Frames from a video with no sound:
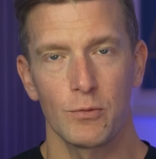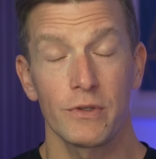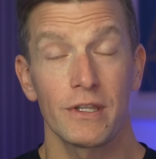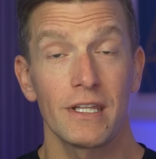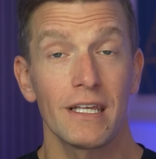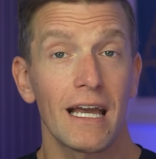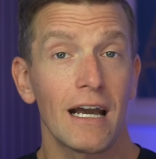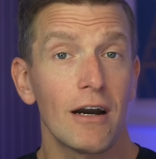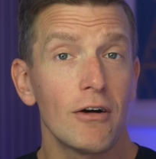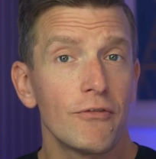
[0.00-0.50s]
with
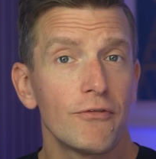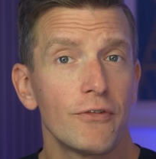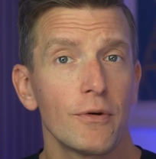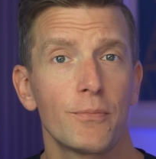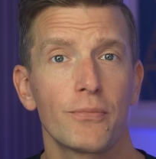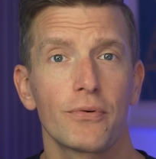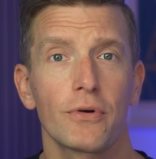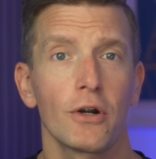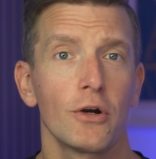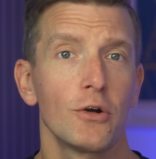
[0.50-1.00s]
the Alpha
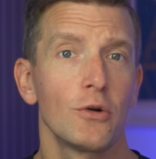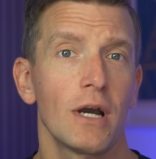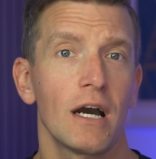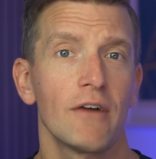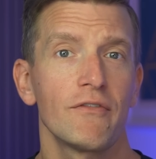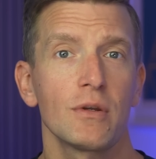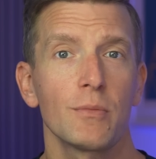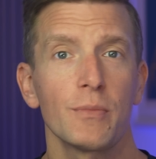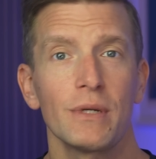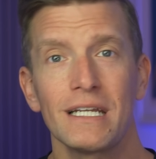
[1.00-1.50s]
Pro
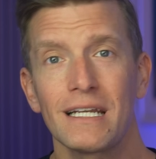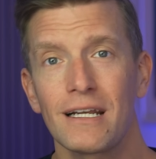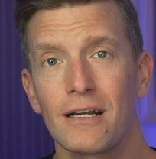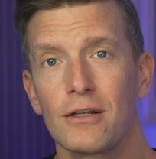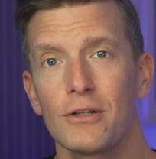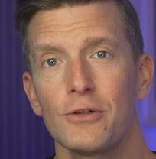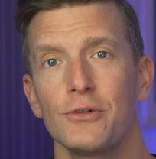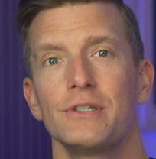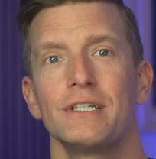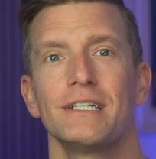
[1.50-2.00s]
having been
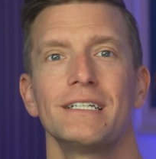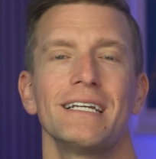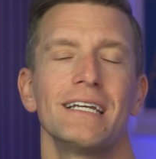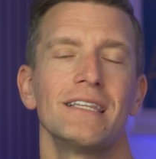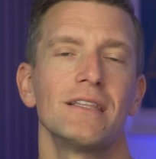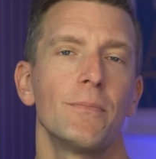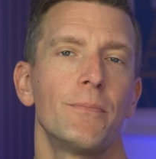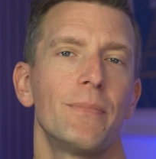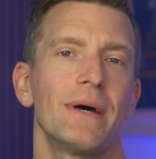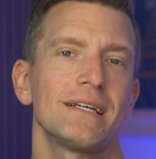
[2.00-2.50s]
included
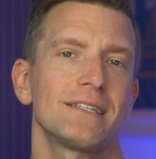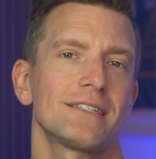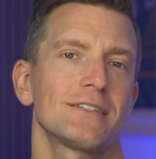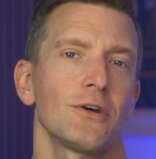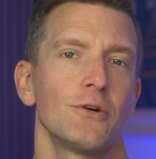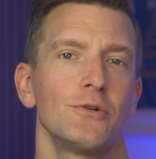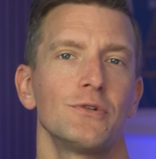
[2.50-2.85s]
in the best